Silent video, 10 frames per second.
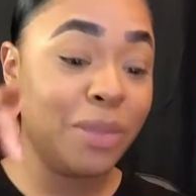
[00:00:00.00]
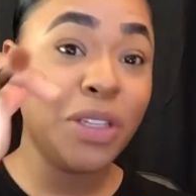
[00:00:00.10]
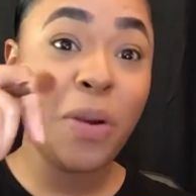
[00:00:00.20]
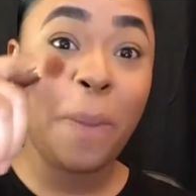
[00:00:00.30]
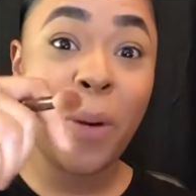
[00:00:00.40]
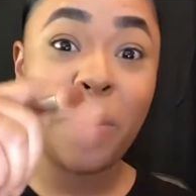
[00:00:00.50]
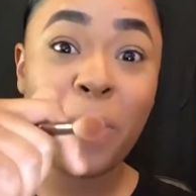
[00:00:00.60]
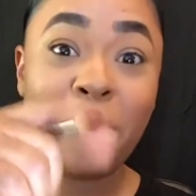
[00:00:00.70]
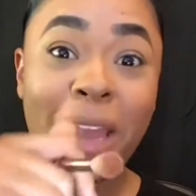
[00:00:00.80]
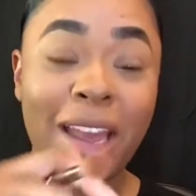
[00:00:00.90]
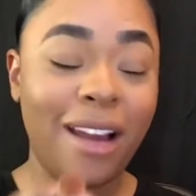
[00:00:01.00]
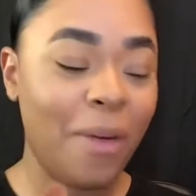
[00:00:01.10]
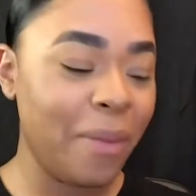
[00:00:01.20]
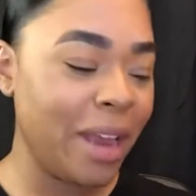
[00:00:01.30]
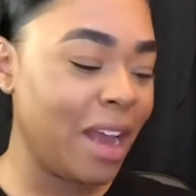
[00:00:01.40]
blue, purple, pink.
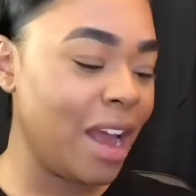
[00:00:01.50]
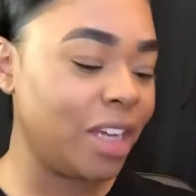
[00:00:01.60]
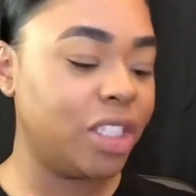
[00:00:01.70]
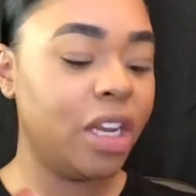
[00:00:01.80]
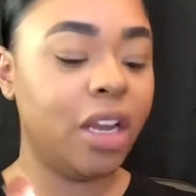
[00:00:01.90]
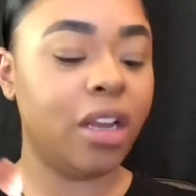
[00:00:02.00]
Oh my gosh.